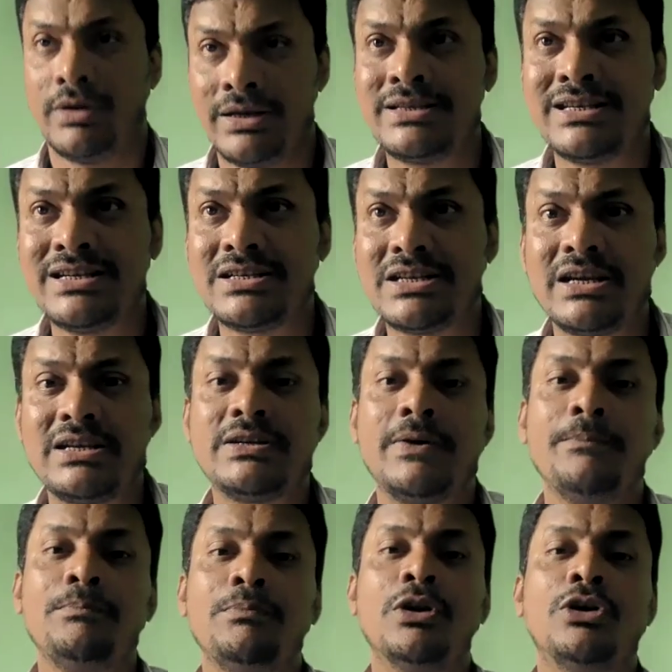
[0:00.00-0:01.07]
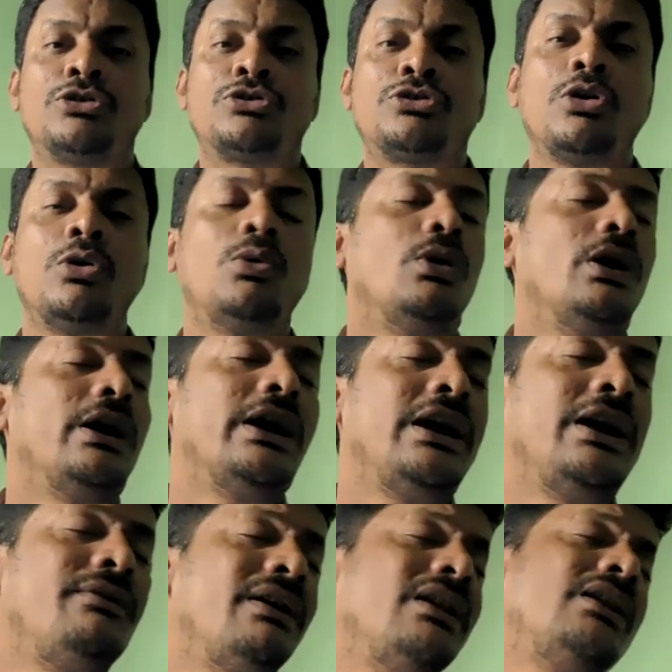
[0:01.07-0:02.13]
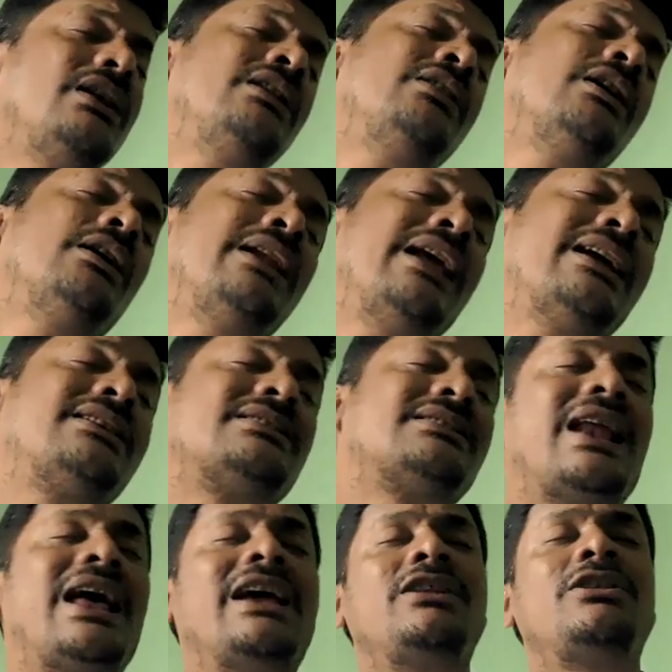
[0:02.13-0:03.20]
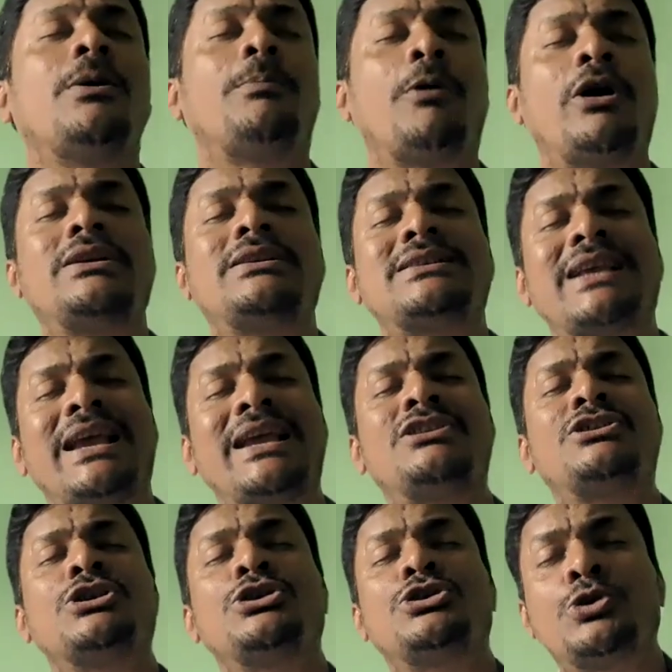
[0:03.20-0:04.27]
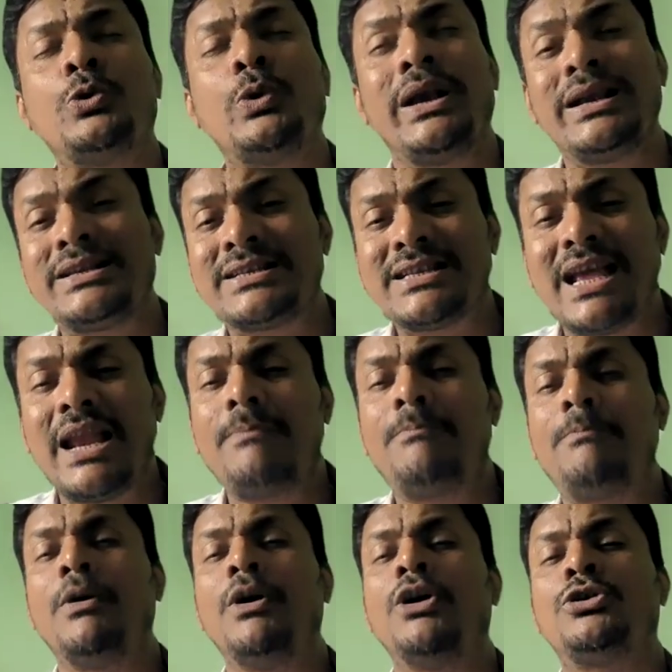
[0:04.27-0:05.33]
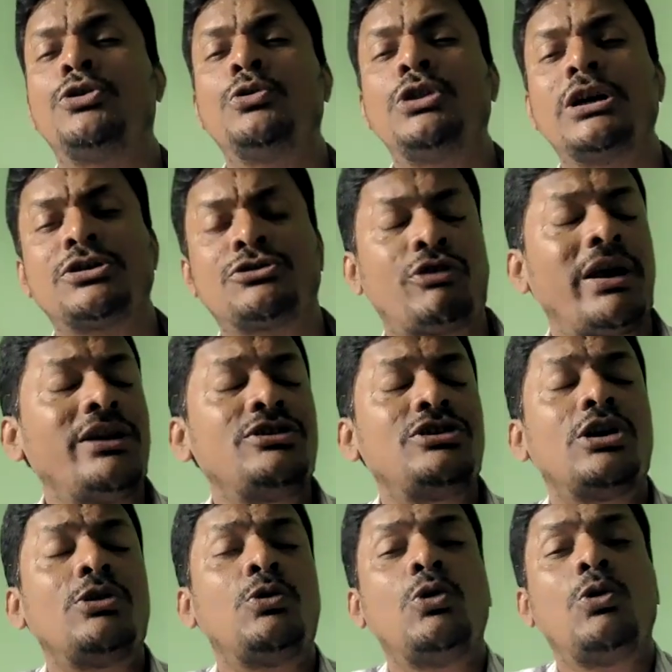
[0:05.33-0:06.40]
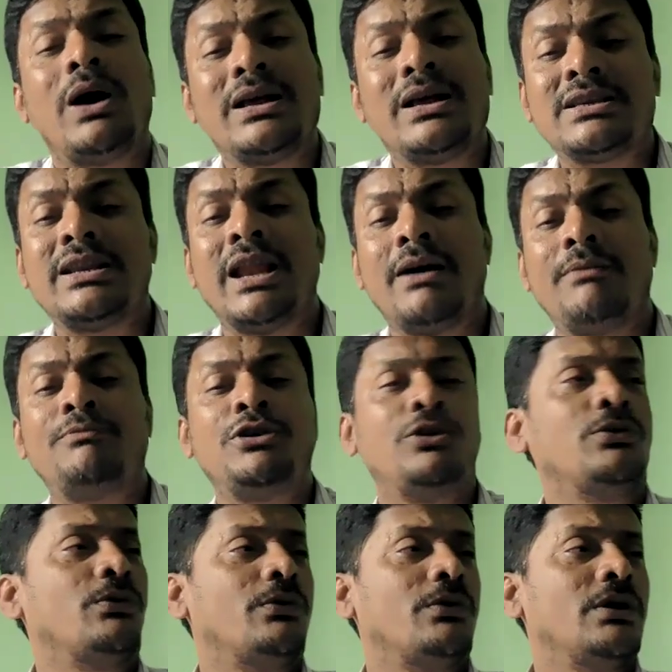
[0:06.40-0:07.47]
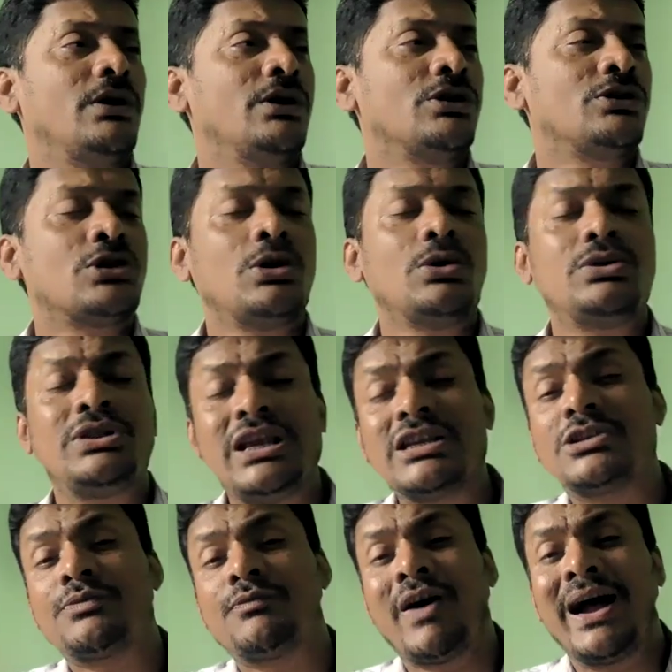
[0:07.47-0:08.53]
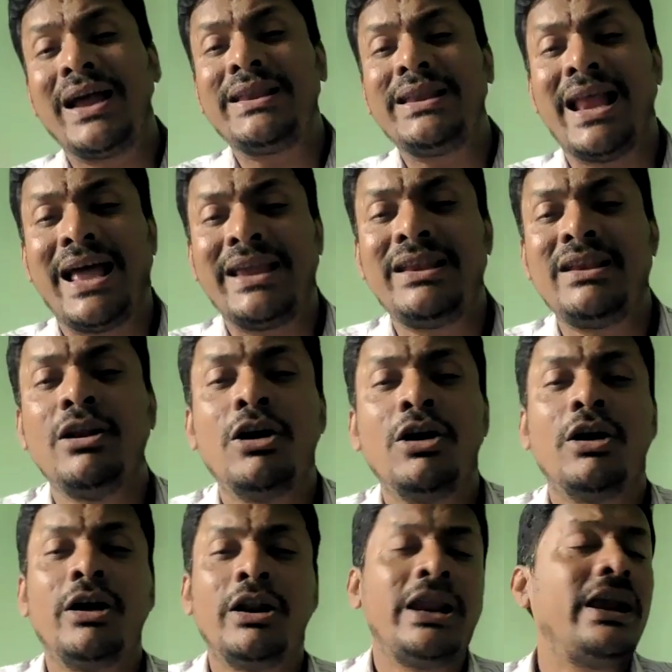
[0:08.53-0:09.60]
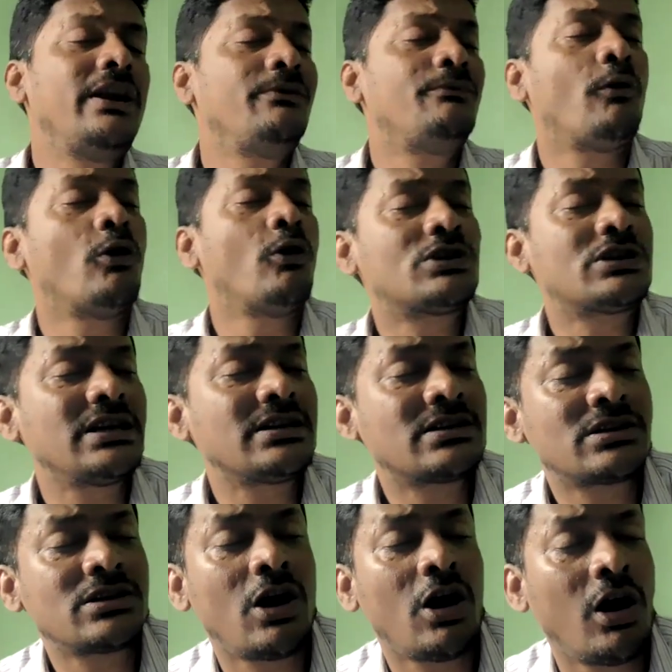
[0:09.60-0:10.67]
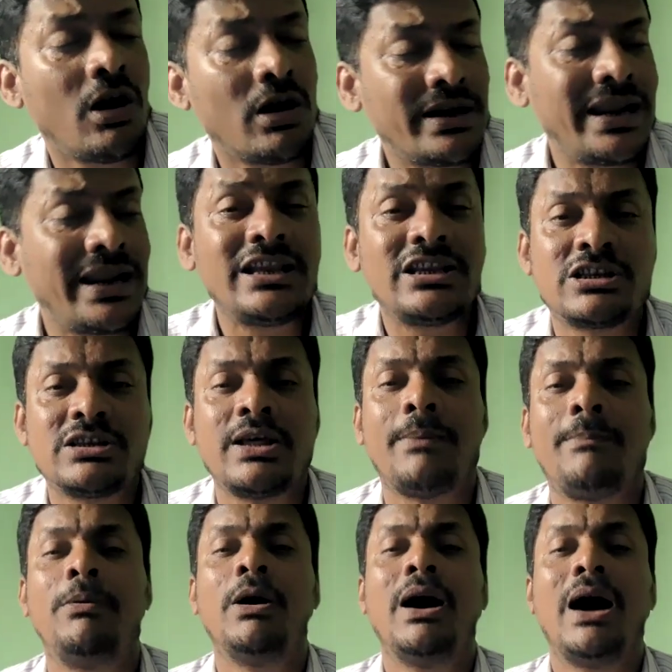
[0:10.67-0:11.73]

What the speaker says: isn't it? So even in the next line, the poet says to itself, to the stranger who has loved you. So this fine line reinforces or takes the